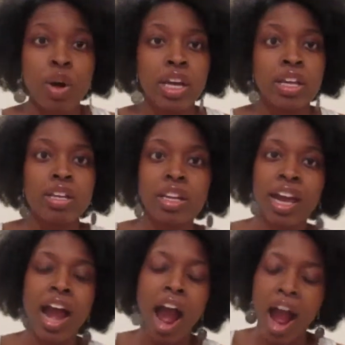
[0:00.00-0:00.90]
And
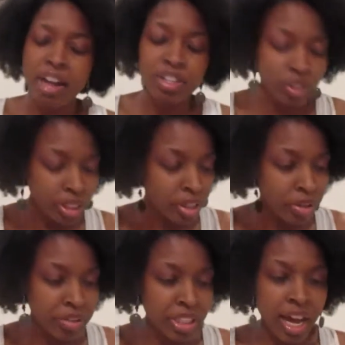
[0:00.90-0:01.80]
I totally
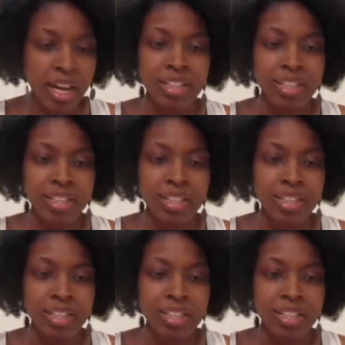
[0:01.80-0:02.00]
agree with that.